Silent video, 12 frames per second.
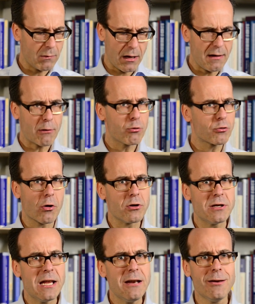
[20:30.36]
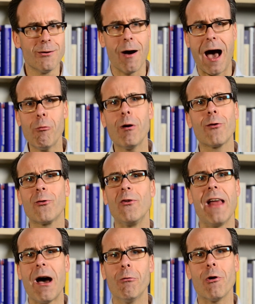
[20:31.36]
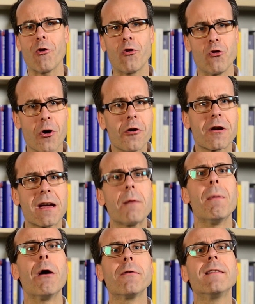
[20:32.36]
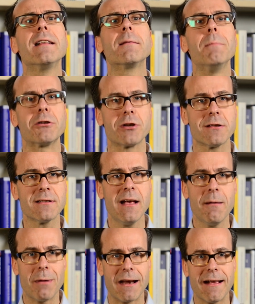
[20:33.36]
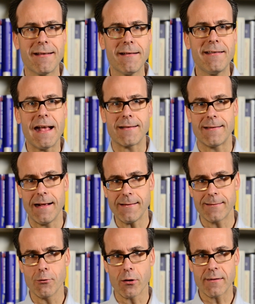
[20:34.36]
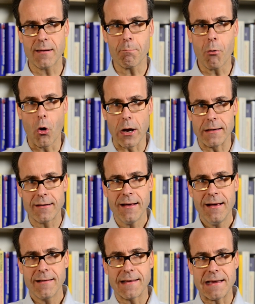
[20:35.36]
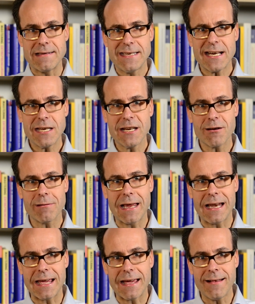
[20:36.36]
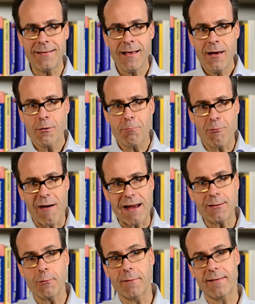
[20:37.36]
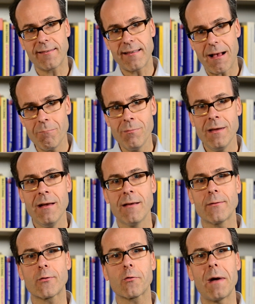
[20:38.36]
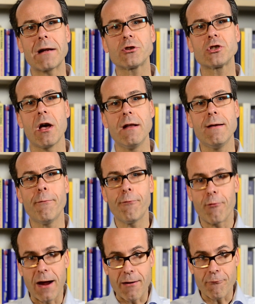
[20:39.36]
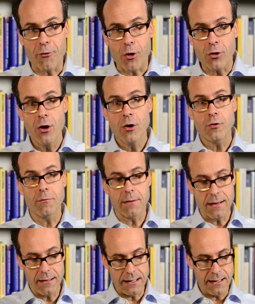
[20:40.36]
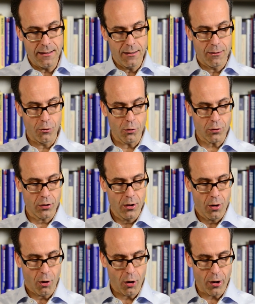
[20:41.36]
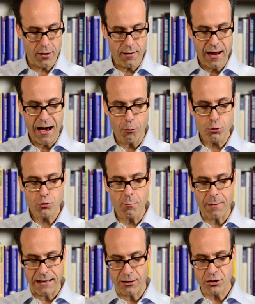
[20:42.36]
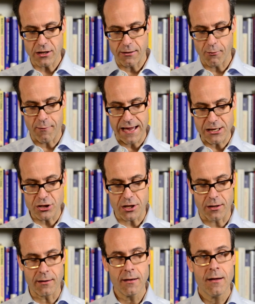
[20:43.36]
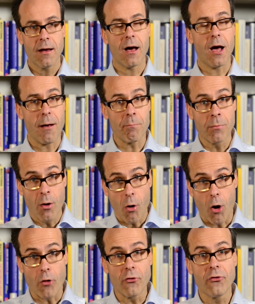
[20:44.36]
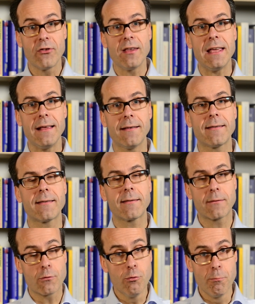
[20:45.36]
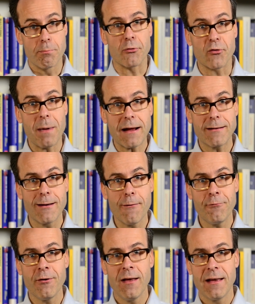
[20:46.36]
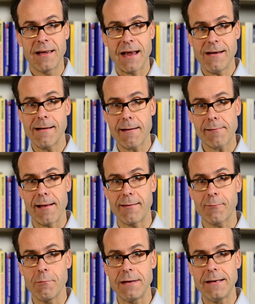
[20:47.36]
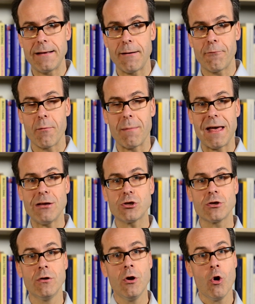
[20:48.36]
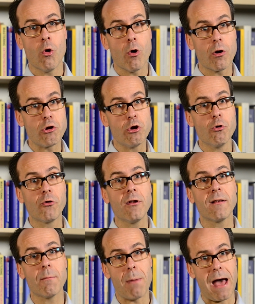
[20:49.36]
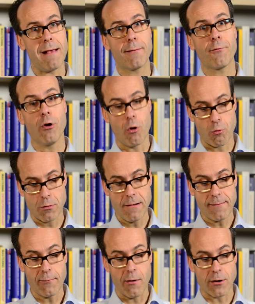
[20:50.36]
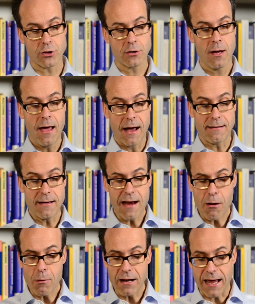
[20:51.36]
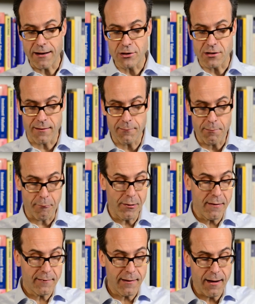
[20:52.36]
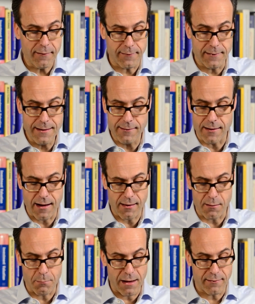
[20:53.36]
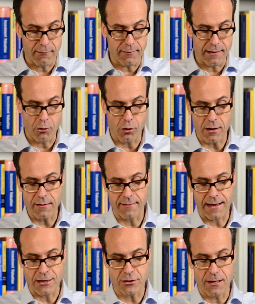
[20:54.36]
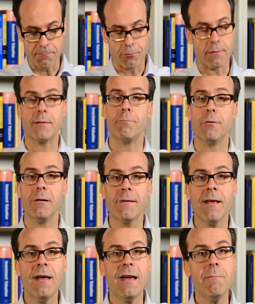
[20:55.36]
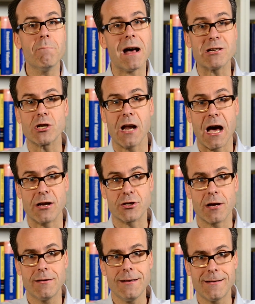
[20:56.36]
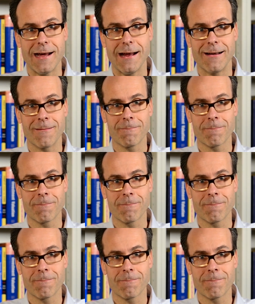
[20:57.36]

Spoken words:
and I could continue hours and hours in talking about these measures, but as I said, that's not the point. The idea here really is to provide you some structure and a framework to really look on how to manage innovation on these two perspectives, getting access to neat information or reducing the bias for local search. And in our lectures, we will discuss these and other methods and organizational principles in much larger detail.